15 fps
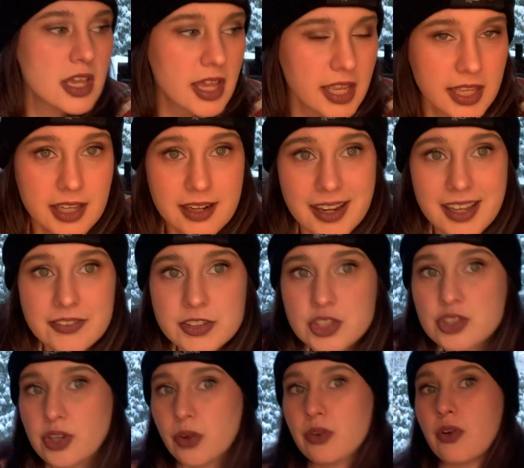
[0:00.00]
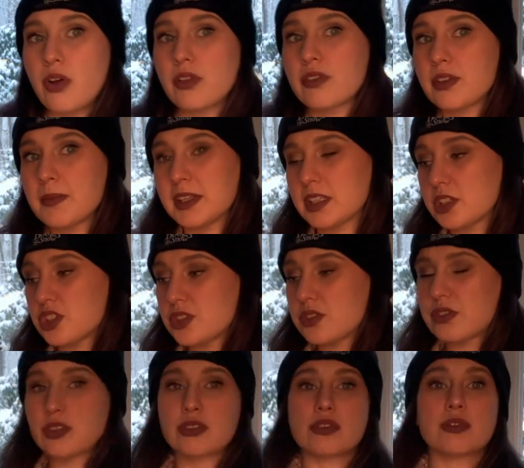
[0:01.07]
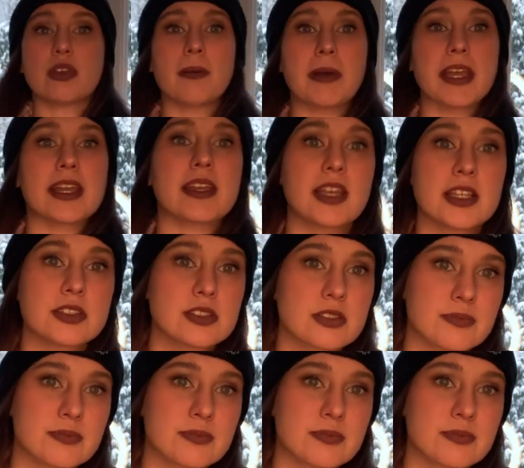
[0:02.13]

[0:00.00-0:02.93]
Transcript: And I haven't showed all of them on, the, on my Instagram.